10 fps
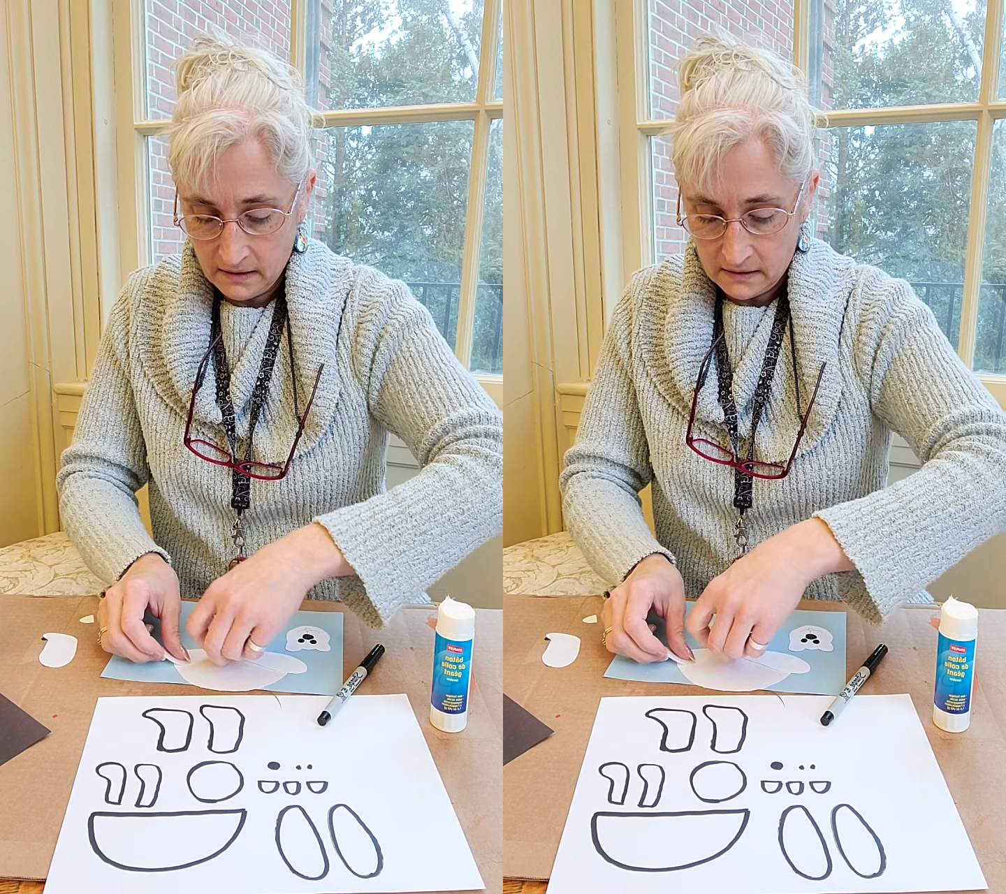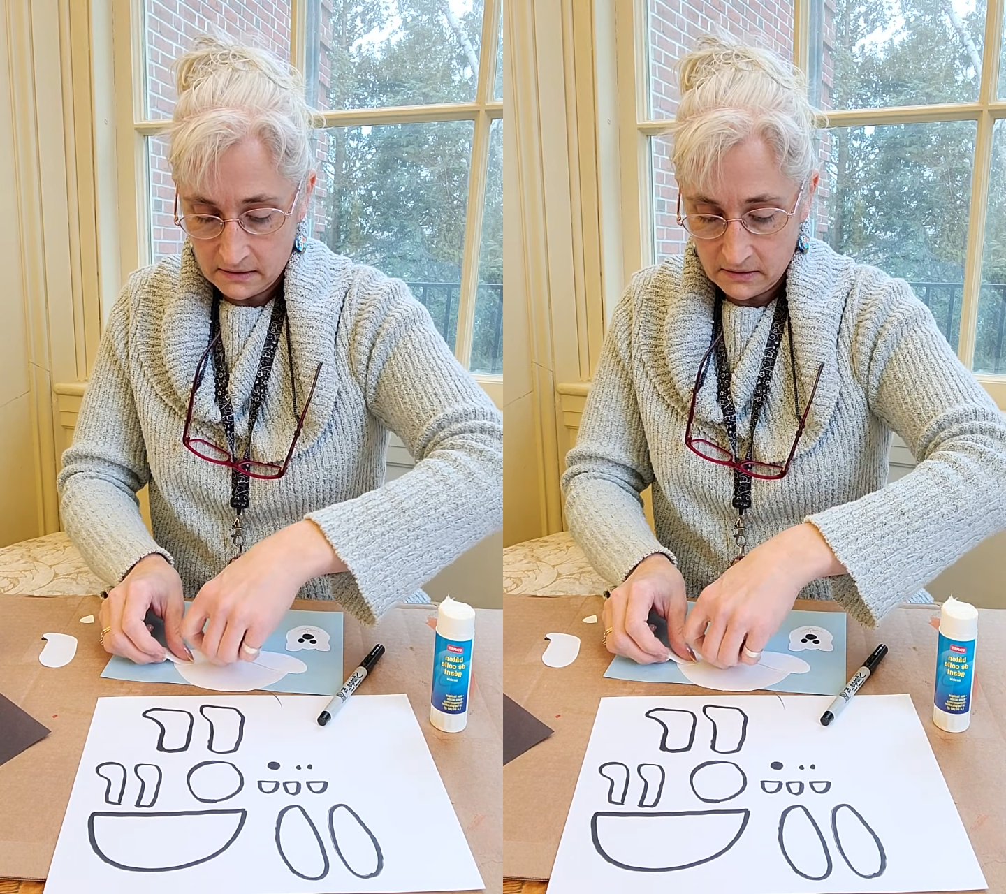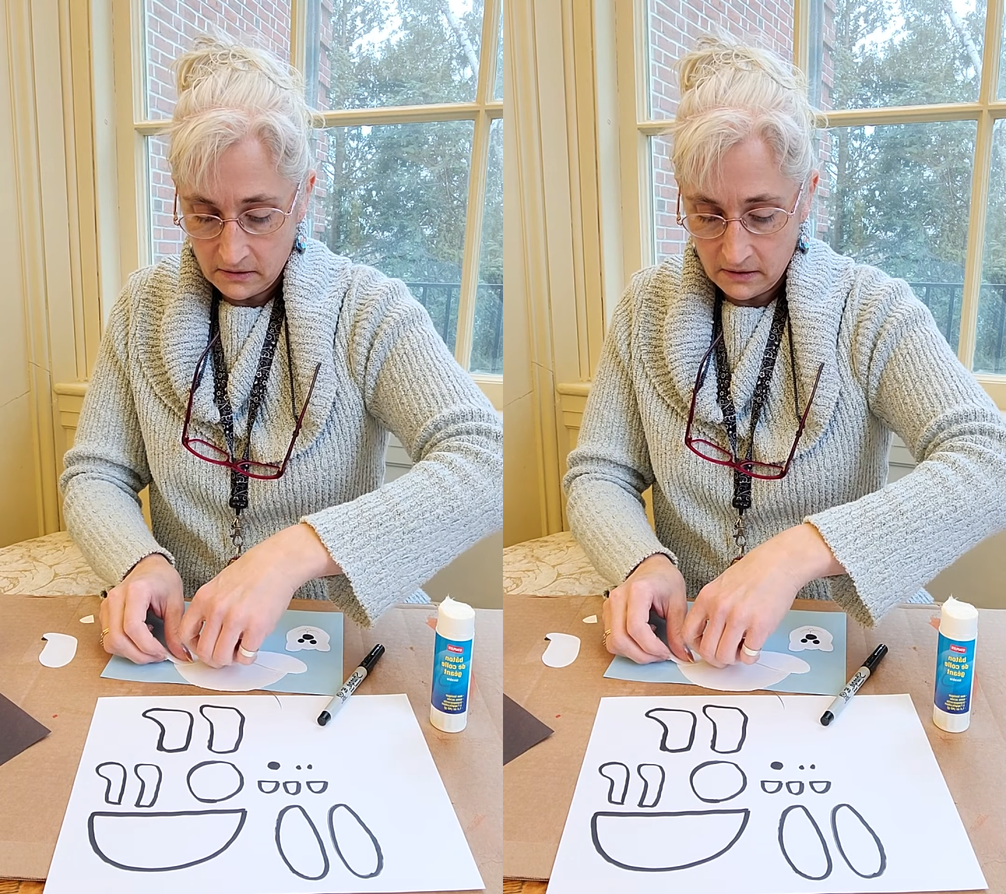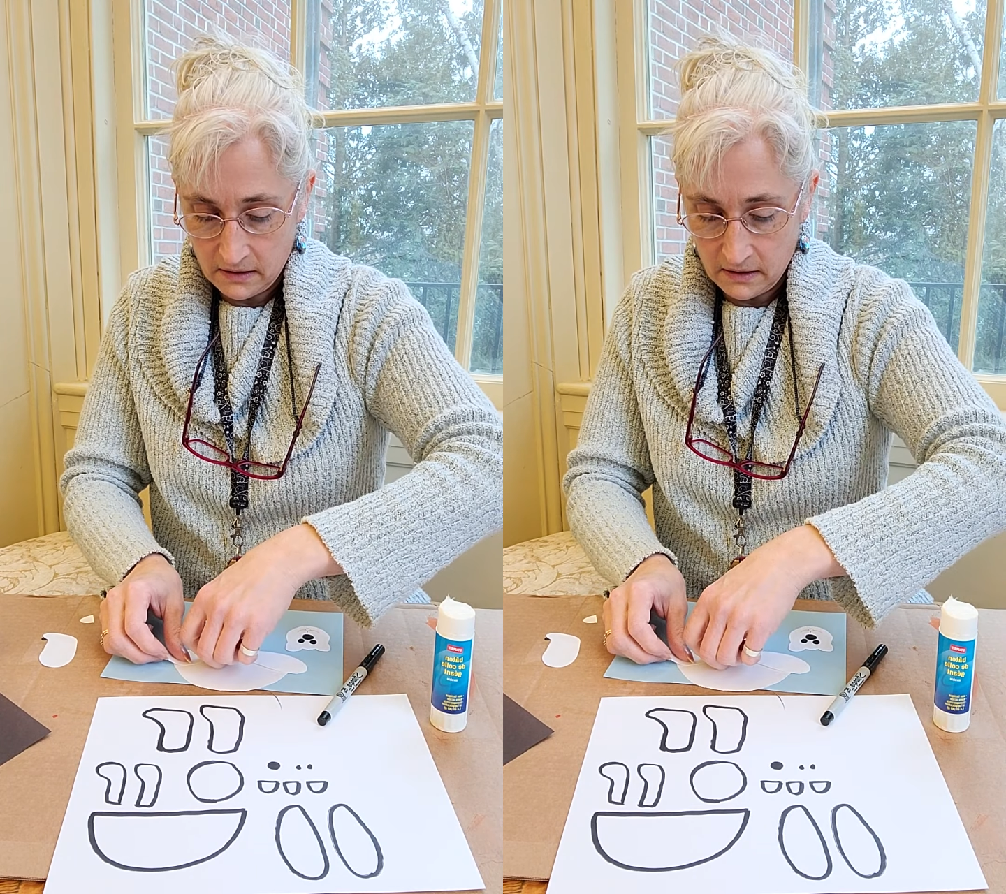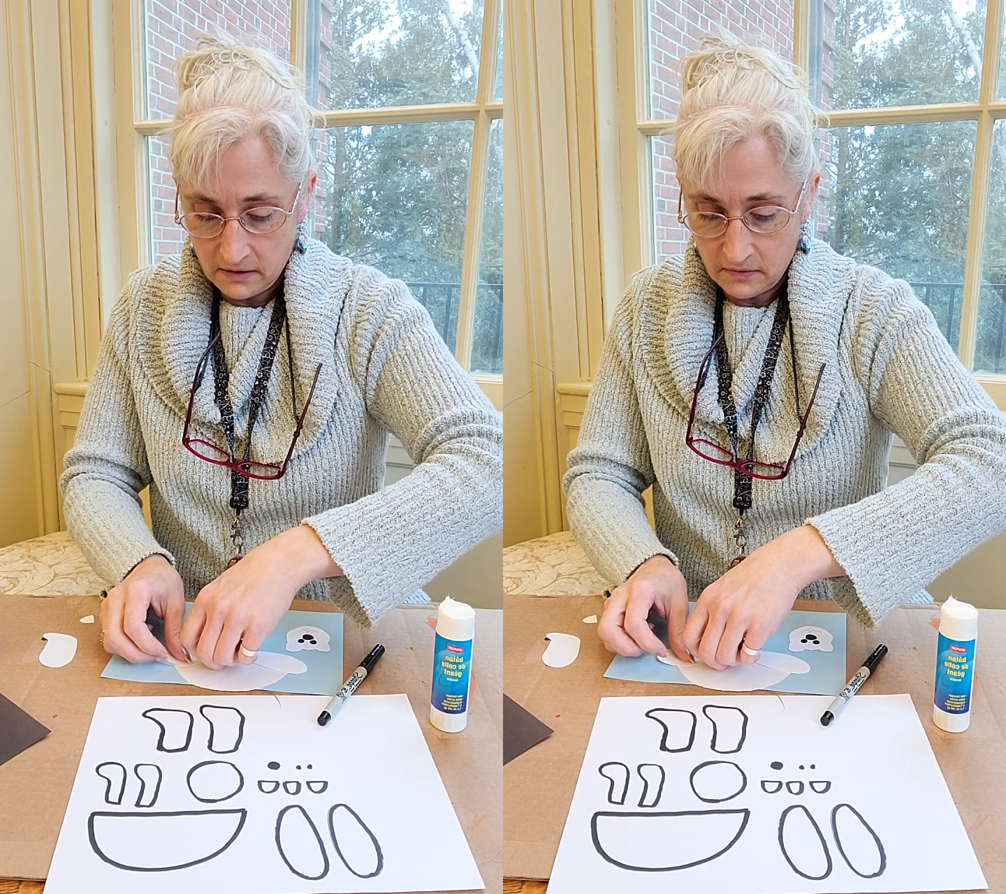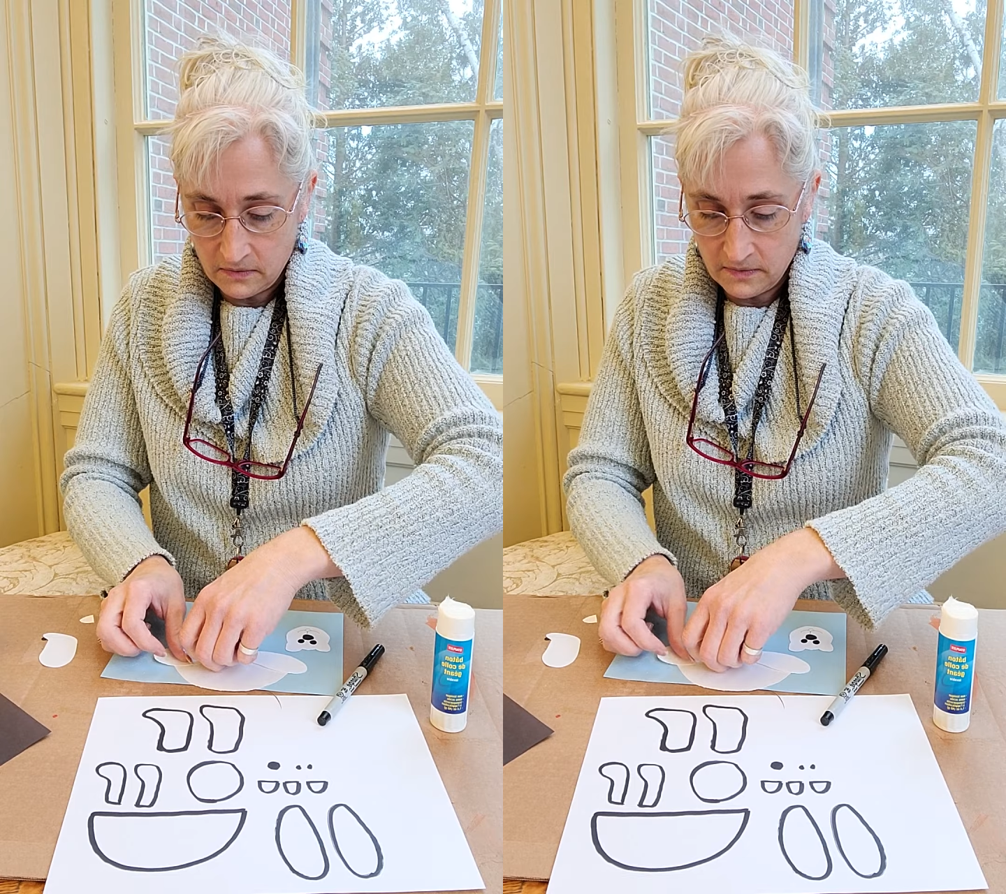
So that they go